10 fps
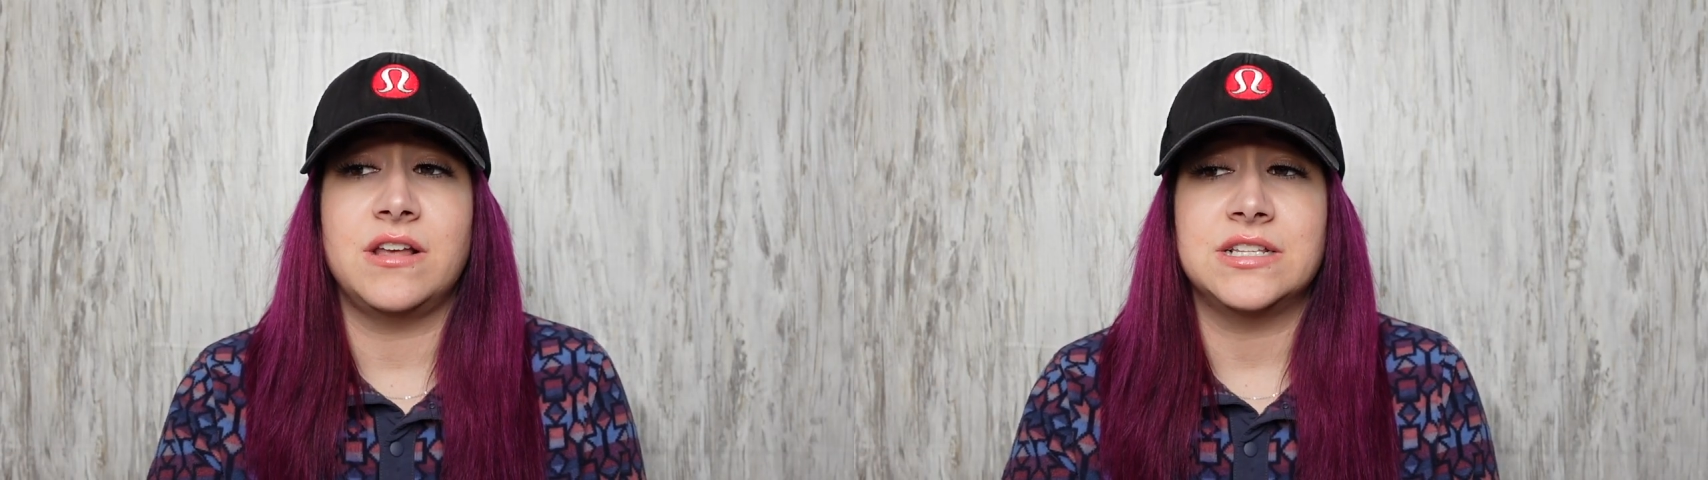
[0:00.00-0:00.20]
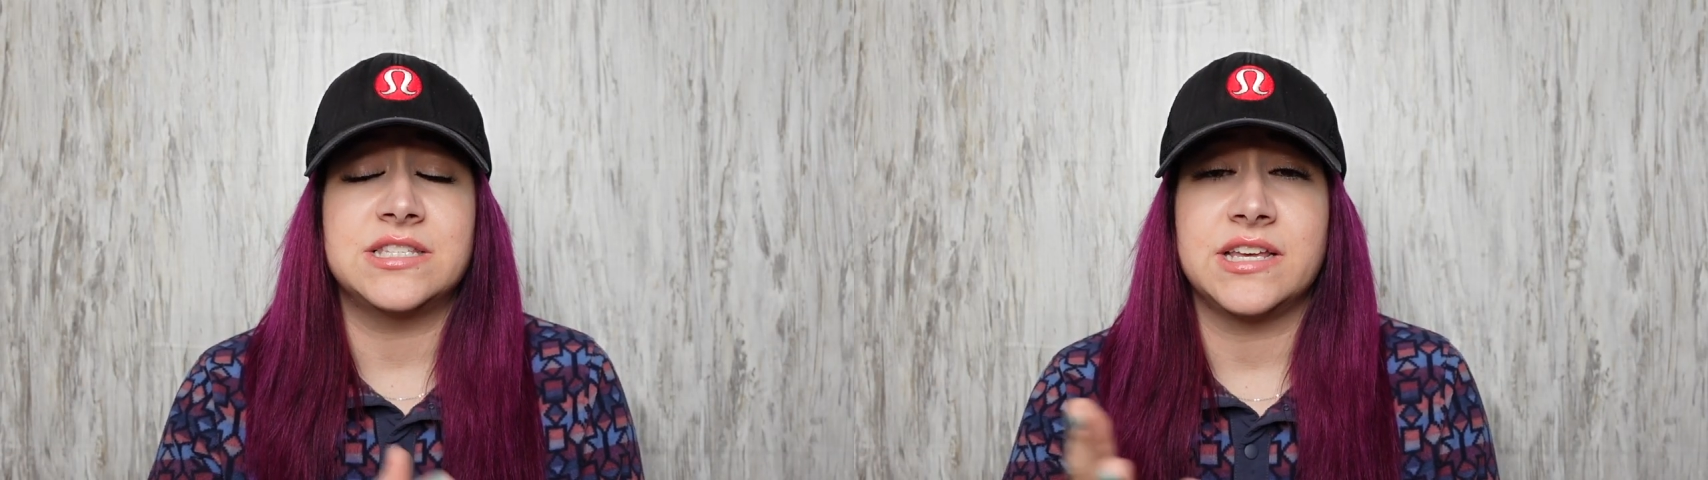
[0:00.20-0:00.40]

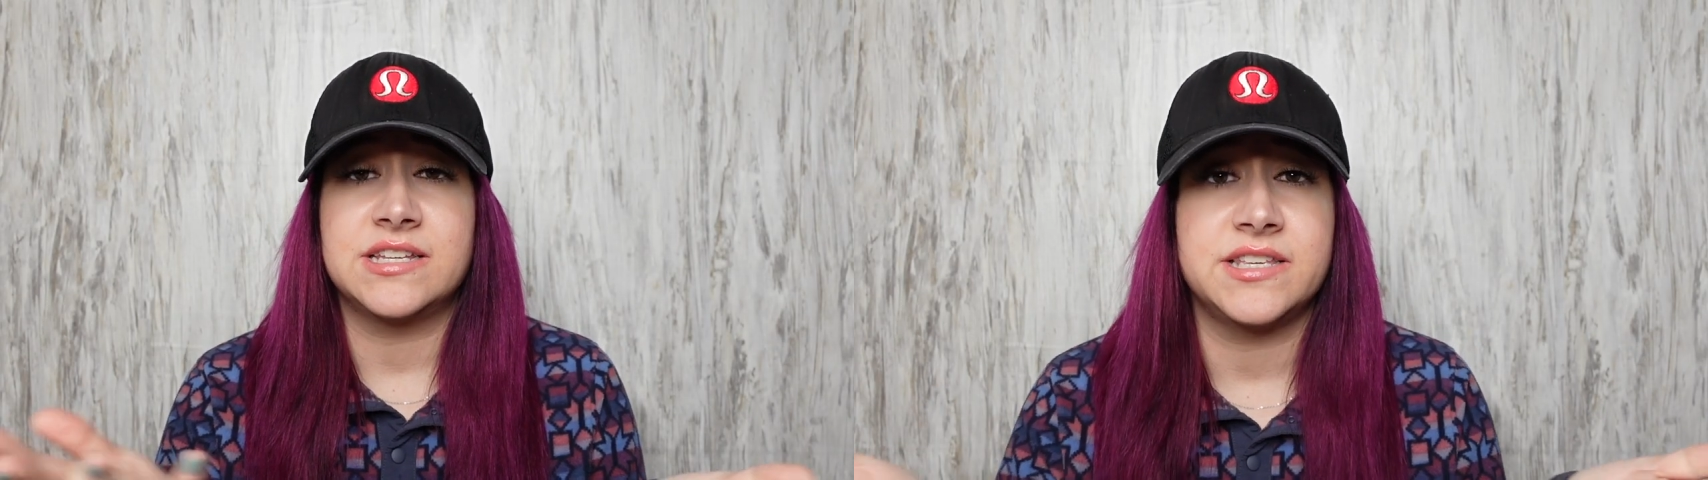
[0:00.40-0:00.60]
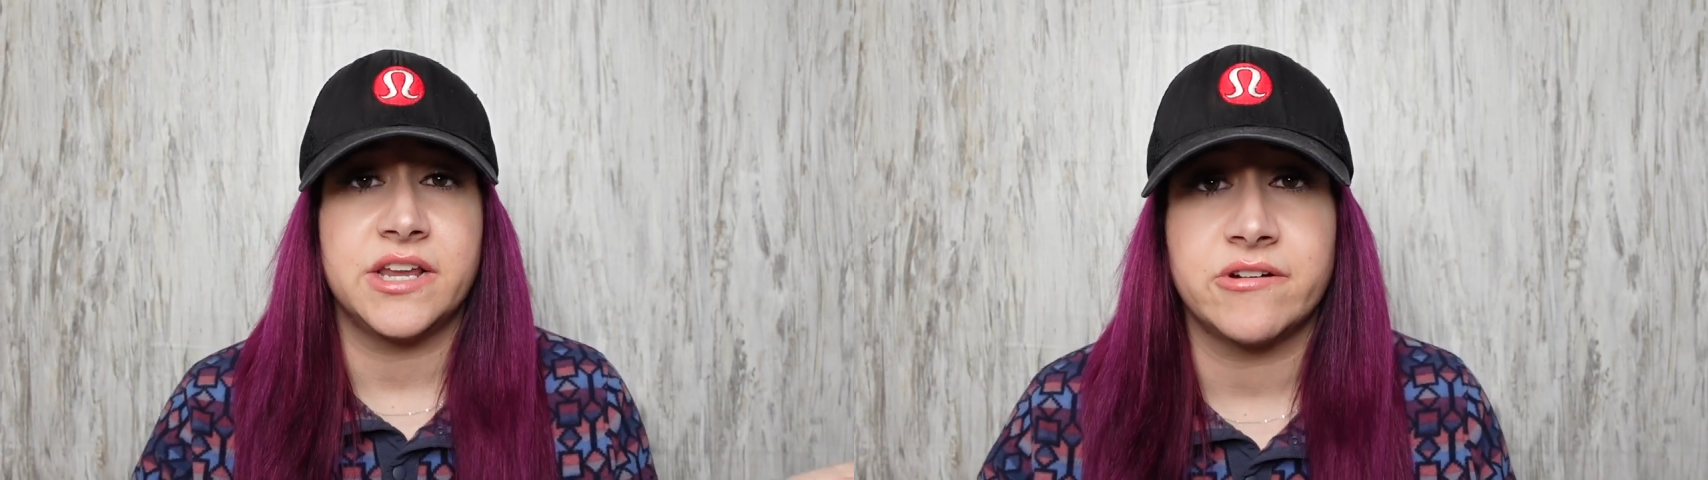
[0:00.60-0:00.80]
it's
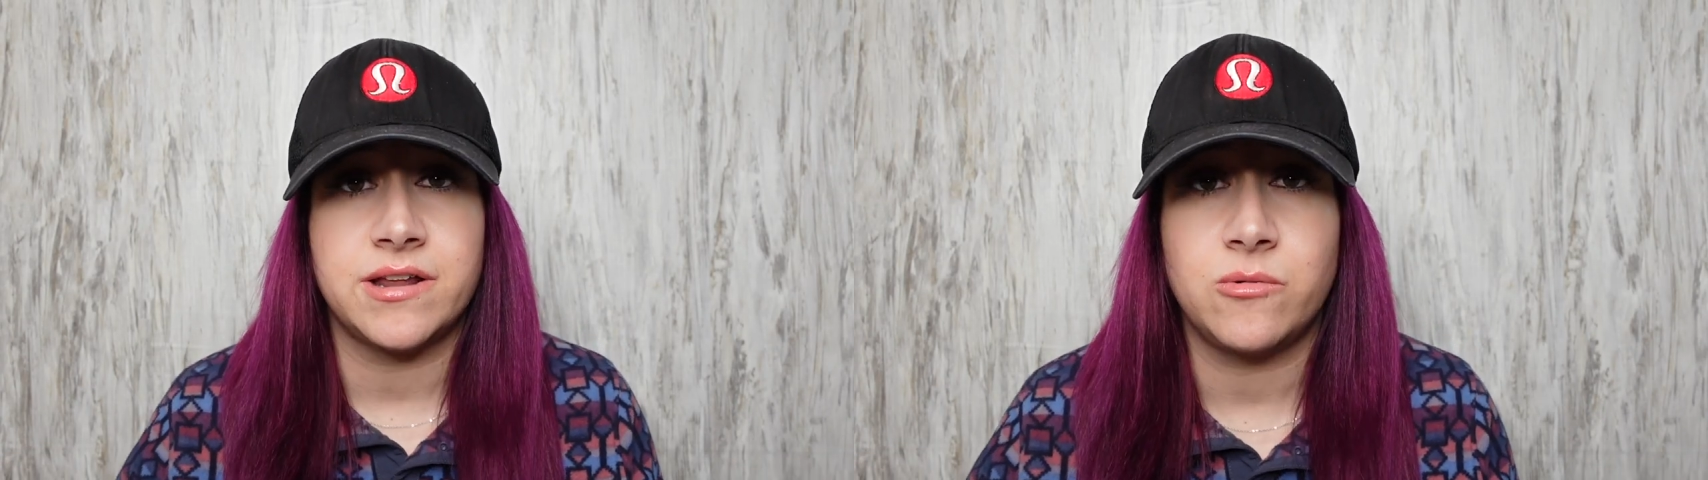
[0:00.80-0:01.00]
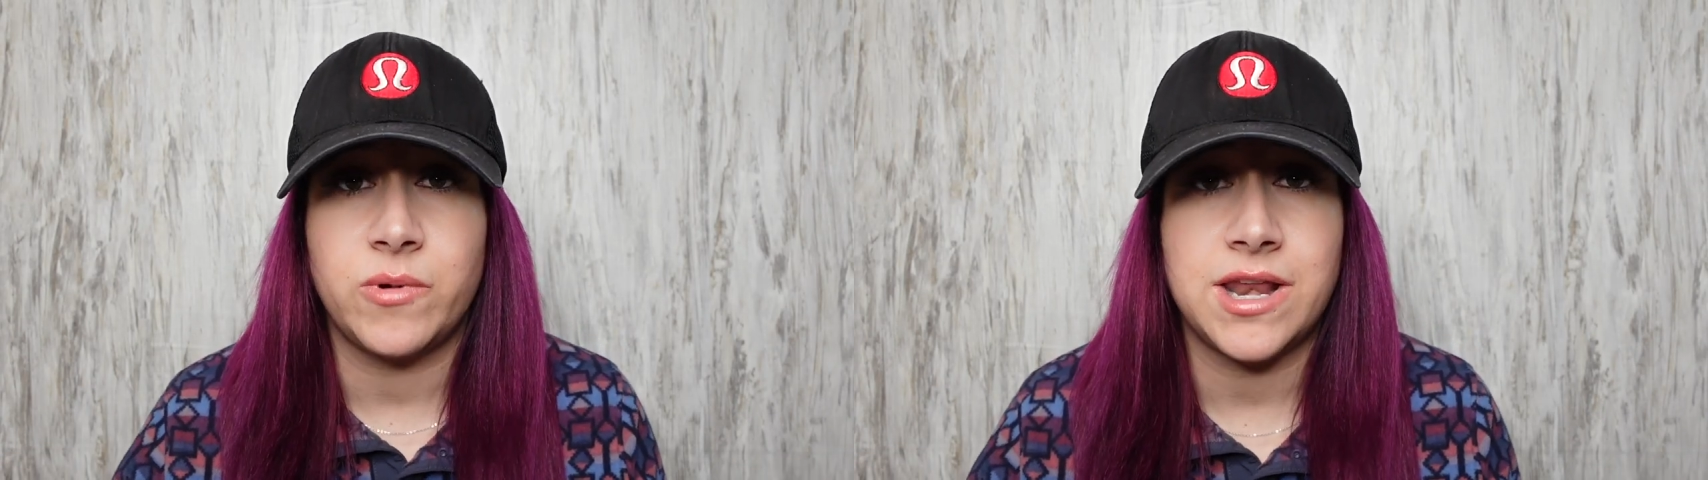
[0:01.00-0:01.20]
like sitting
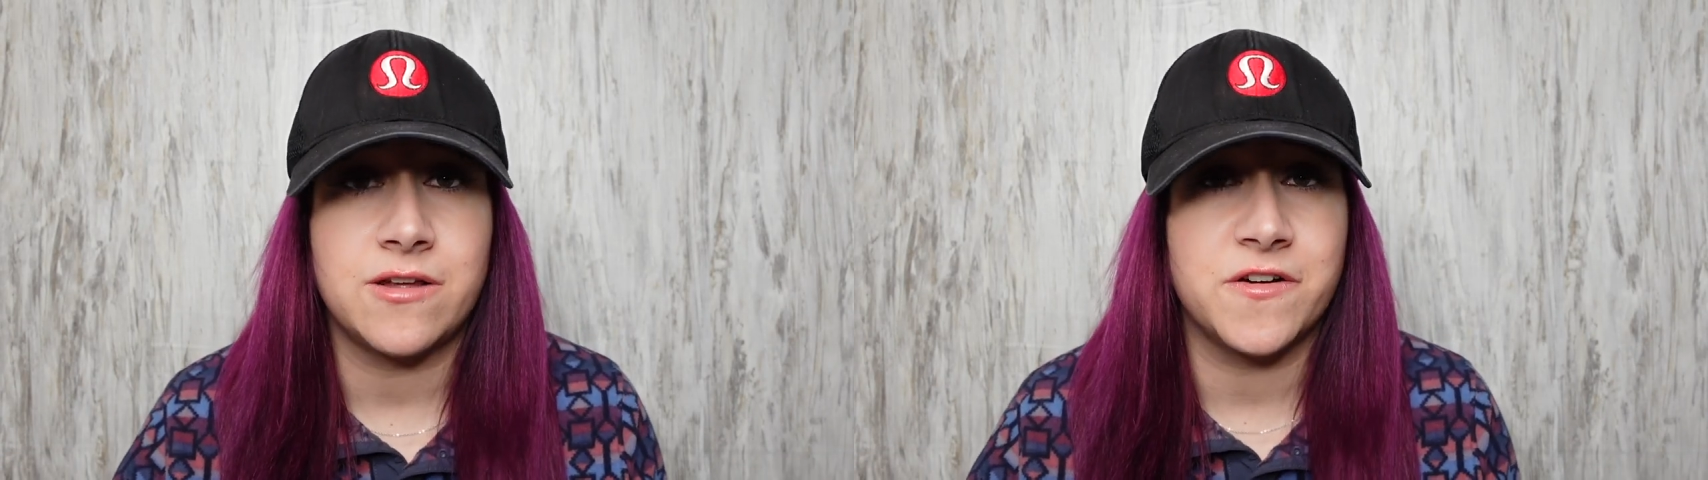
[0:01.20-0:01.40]
around and waiting